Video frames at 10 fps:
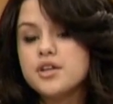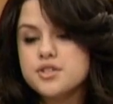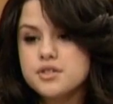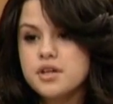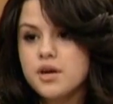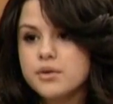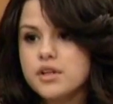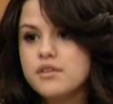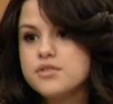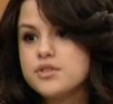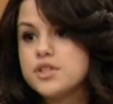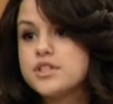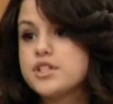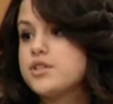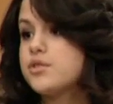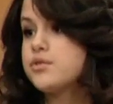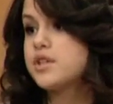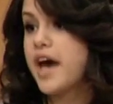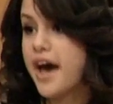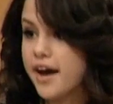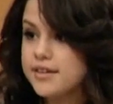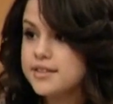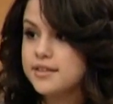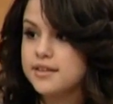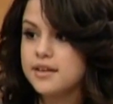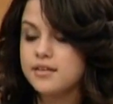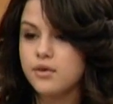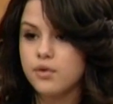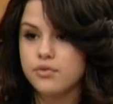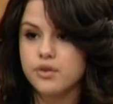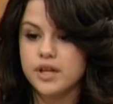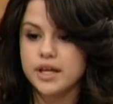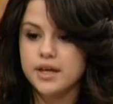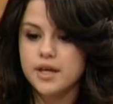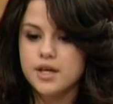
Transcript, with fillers: I just I would love to continue to act and, and hopefully